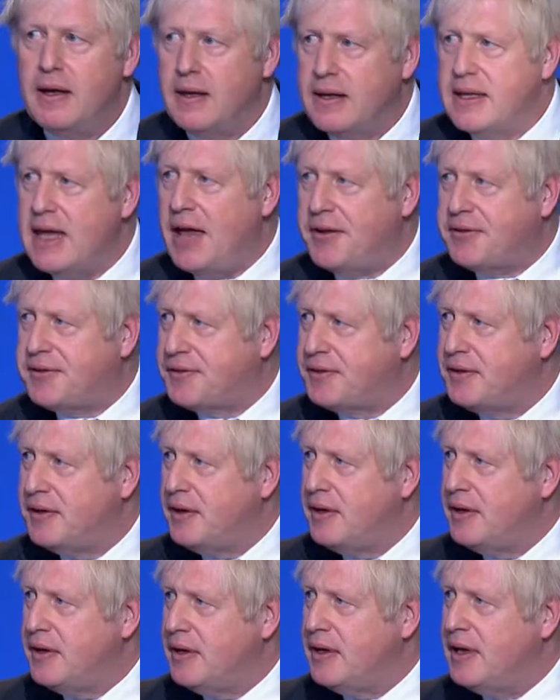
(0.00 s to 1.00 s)
Yes,
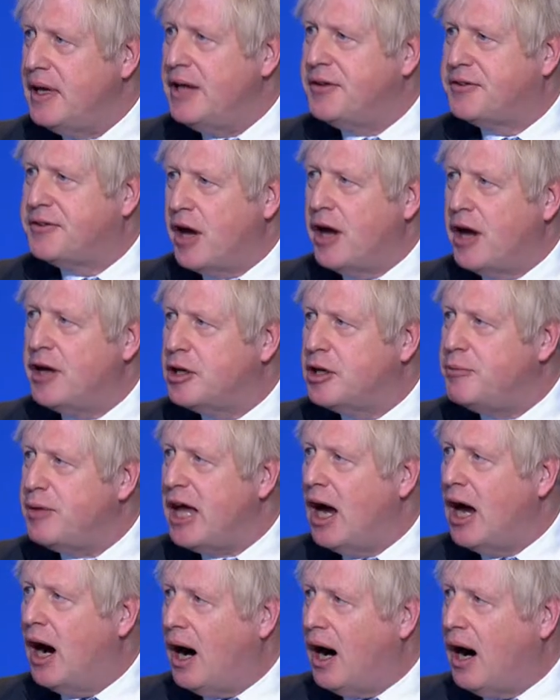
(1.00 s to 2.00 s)
it's going to
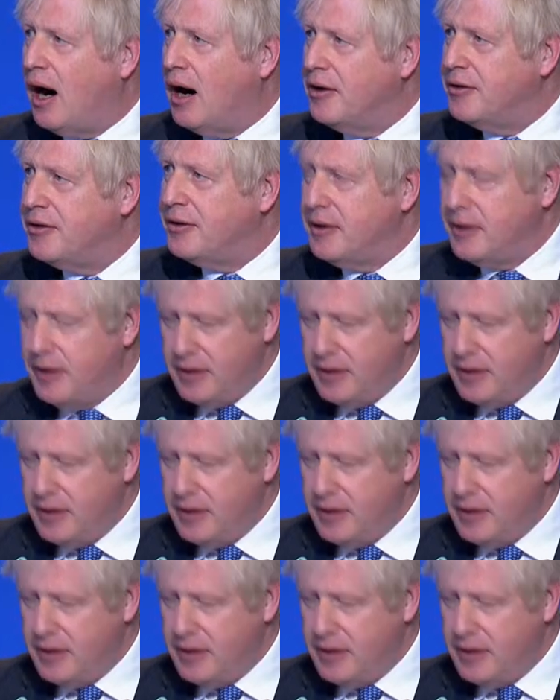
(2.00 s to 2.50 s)
be hard,